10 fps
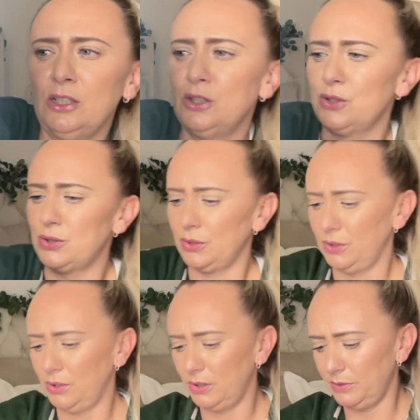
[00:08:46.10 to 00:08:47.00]

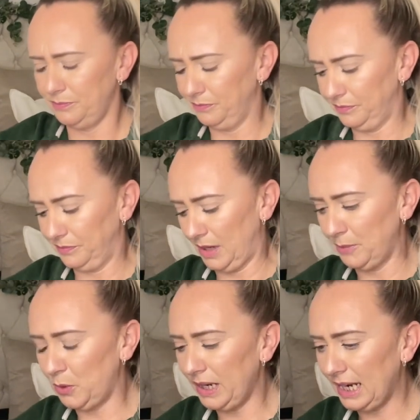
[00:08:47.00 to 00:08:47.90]
So I'm
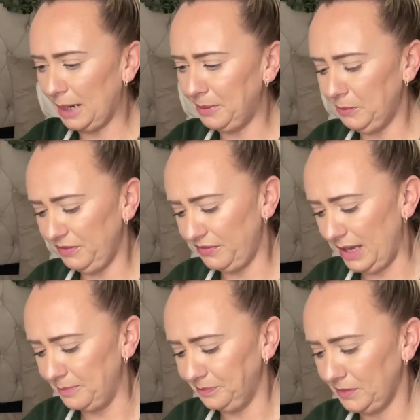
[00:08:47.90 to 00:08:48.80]
quite happy with
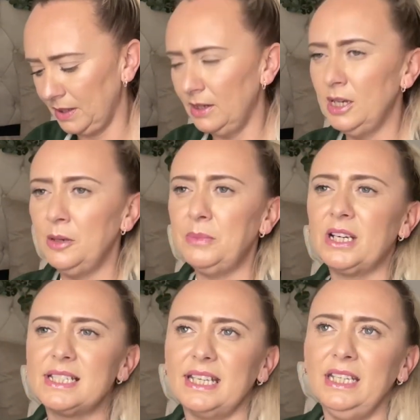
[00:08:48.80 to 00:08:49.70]
them.
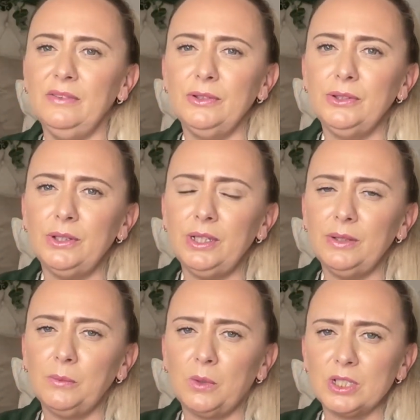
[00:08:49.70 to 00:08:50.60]
Because even
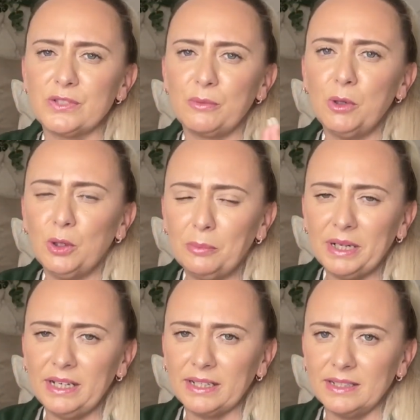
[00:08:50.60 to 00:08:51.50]
the ones from Home
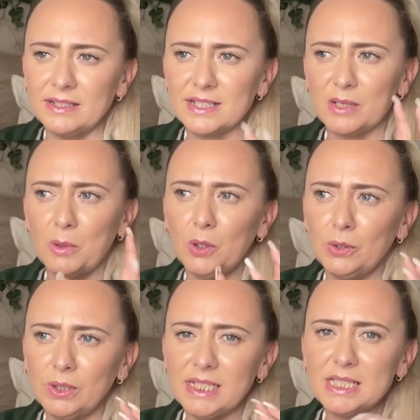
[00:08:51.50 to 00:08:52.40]
Bargains, they were
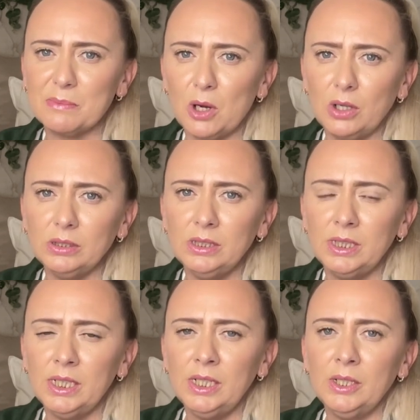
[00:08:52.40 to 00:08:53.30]
only small,
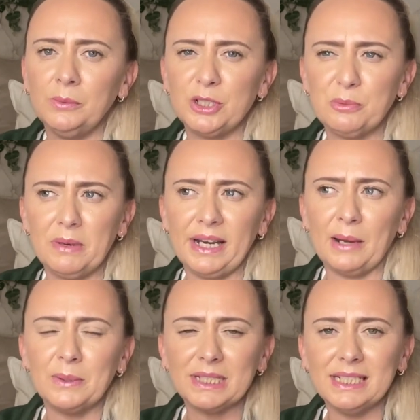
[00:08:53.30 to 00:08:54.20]
which meant I
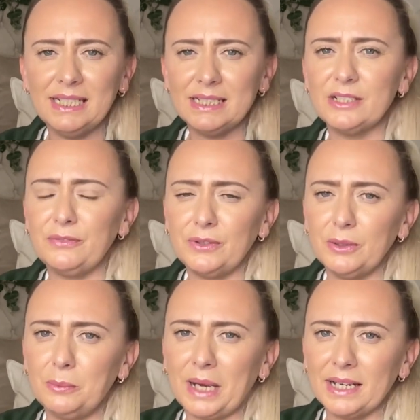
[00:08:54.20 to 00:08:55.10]
would have needed a
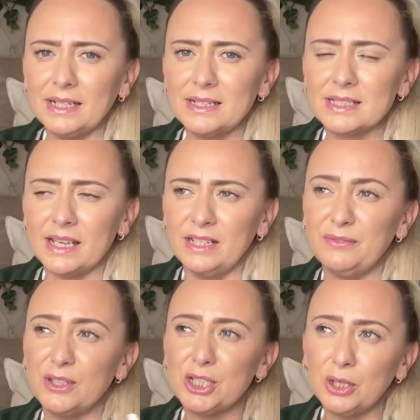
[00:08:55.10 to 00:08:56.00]
few bags. And if
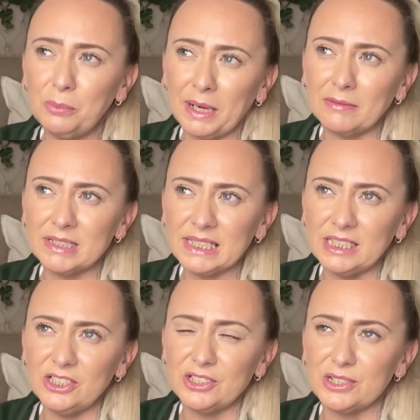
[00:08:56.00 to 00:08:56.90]
they're £2
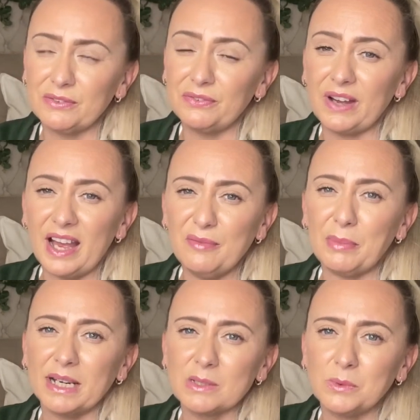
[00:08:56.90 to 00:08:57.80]
each, five
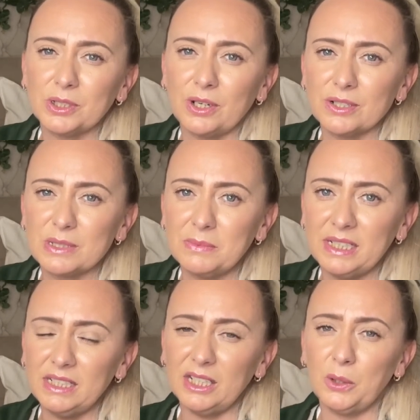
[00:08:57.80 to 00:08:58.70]
bags would have cost me
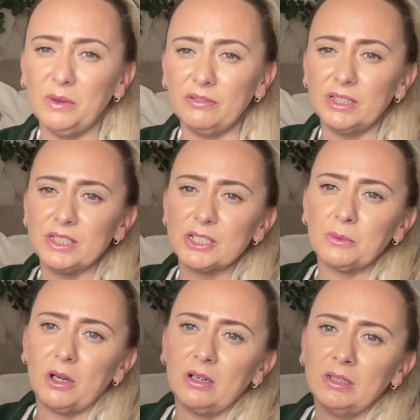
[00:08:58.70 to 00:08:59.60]
the equivalent to
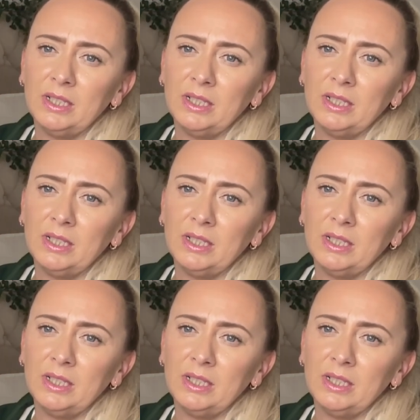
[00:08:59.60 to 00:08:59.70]
what